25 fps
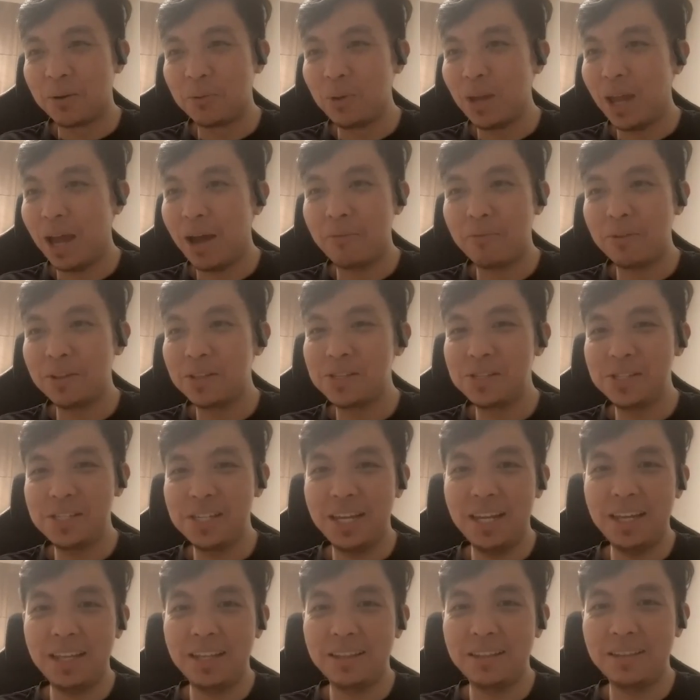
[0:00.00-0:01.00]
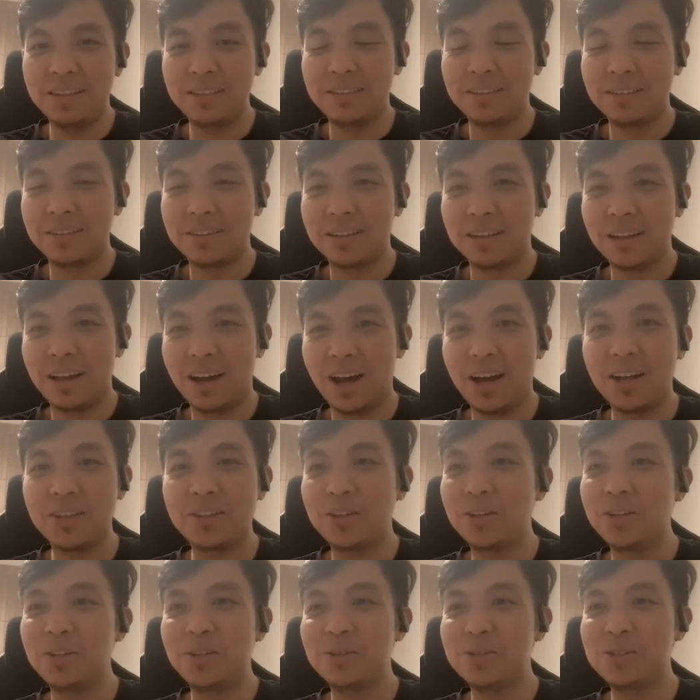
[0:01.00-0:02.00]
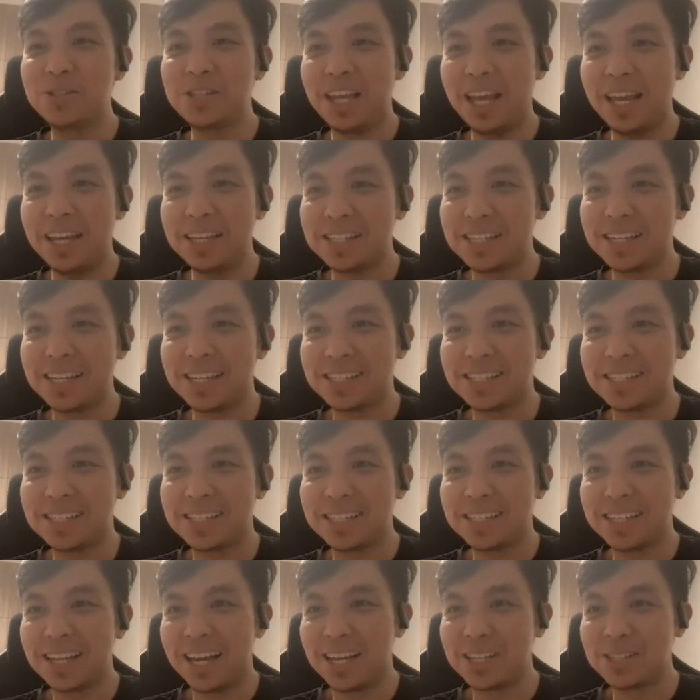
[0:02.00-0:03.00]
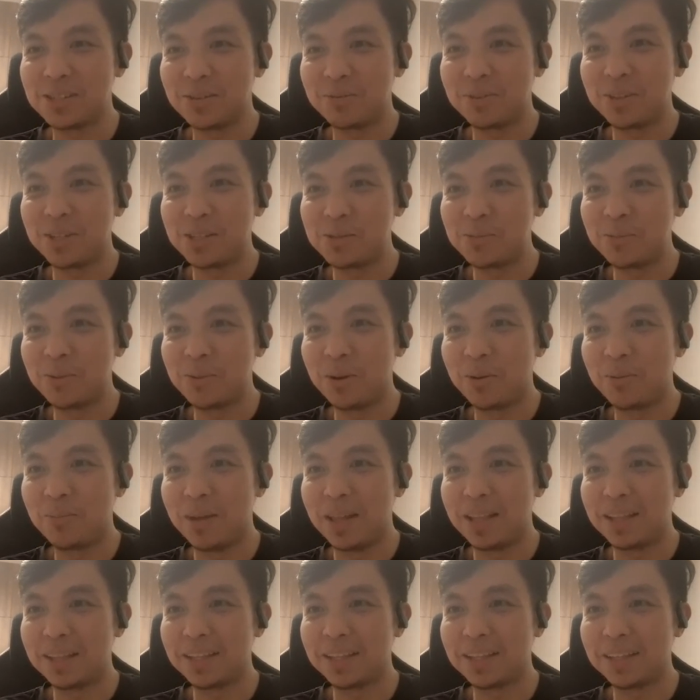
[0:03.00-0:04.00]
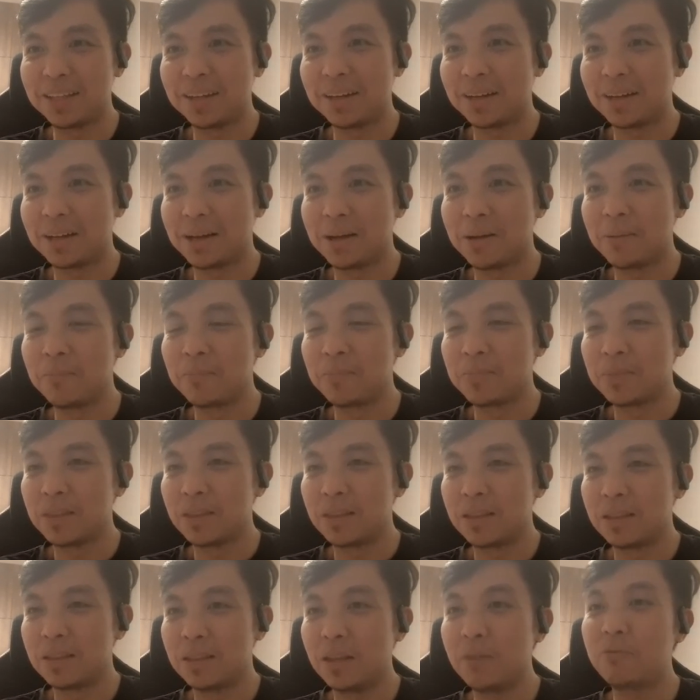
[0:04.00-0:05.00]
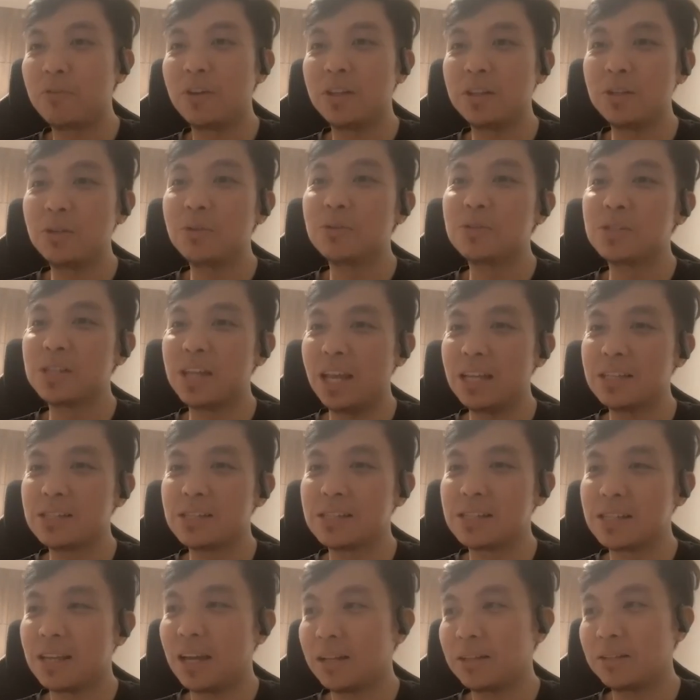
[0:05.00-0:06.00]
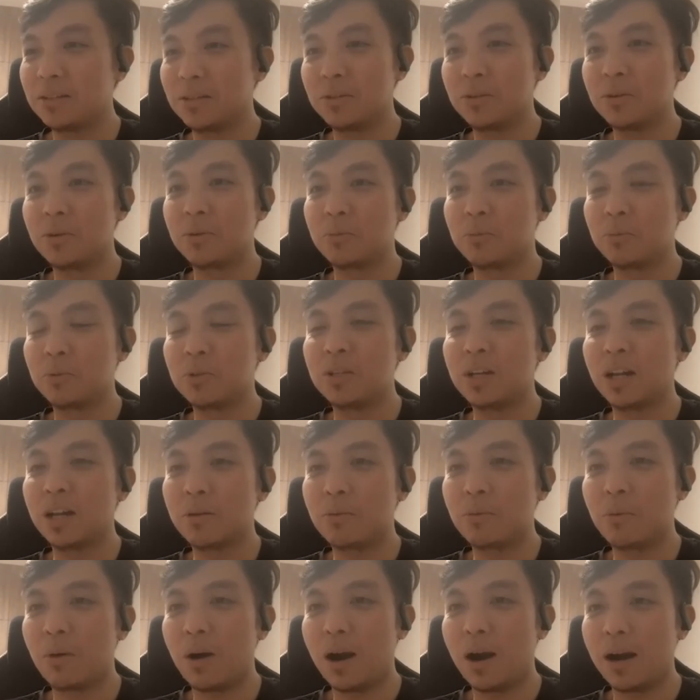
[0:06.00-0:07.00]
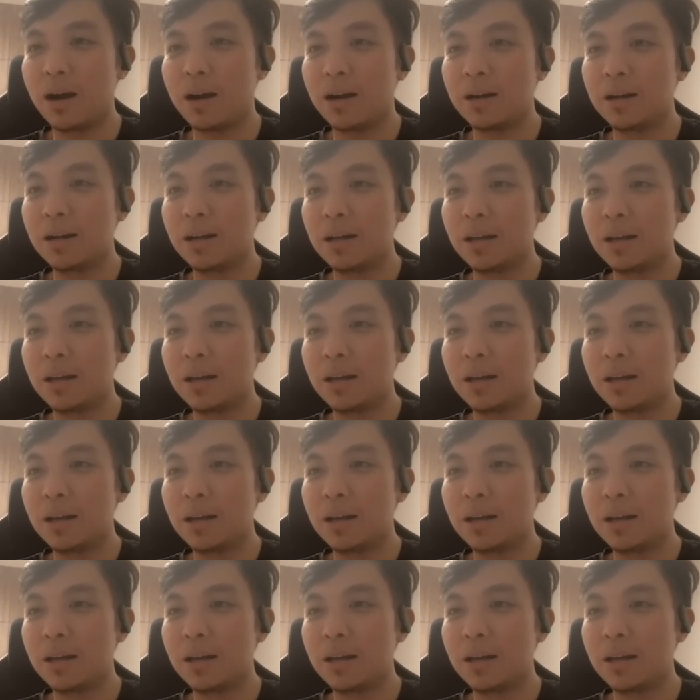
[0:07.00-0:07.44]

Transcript: we haven't seen other use cases as of this moment. Different use cases that, you know, would require